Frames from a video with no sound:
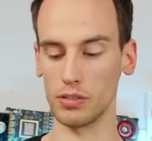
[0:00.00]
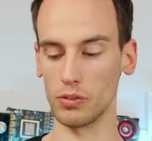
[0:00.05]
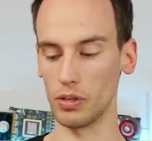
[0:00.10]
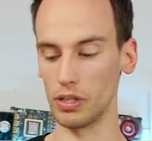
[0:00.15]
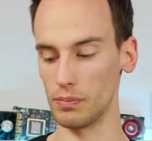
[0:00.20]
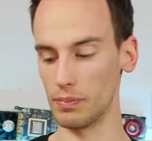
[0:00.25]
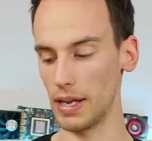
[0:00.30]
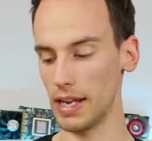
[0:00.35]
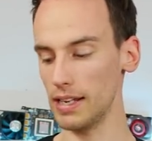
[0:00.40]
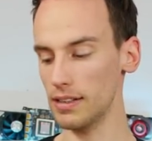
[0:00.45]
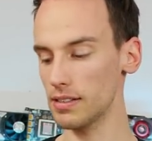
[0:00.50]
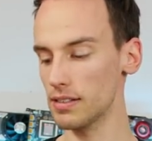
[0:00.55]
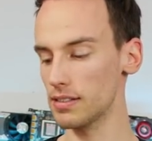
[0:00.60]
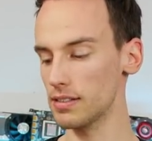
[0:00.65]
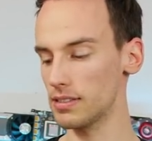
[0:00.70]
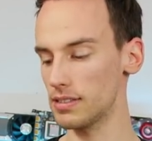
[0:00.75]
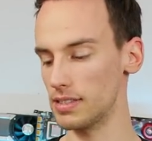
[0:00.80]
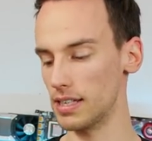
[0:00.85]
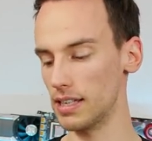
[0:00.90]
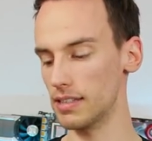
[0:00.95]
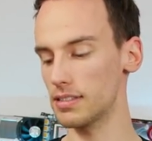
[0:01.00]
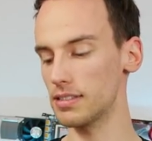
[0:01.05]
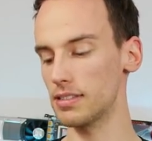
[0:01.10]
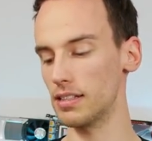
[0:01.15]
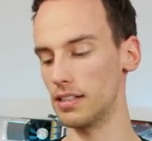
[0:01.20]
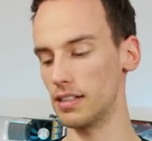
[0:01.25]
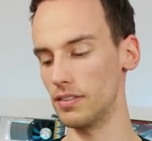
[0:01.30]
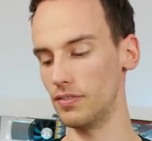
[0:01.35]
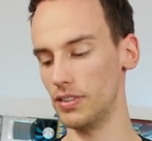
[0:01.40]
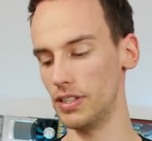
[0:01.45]
So it made sense
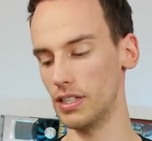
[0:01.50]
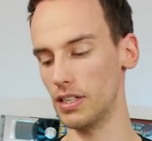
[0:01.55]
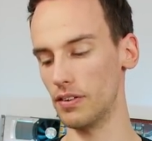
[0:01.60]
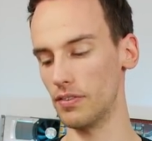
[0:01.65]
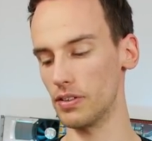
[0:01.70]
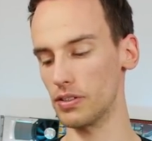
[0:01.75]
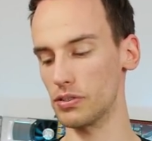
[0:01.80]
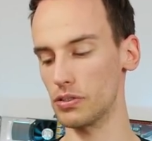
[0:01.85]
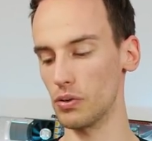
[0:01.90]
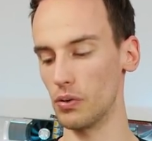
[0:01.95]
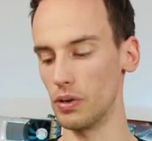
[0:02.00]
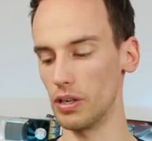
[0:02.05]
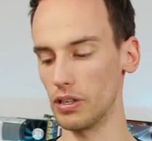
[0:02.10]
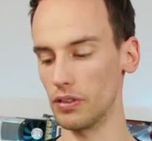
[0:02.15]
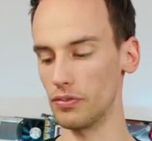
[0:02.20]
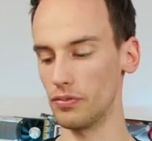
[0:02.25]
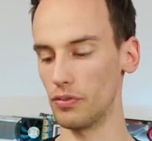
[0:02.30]
that Nvidia was going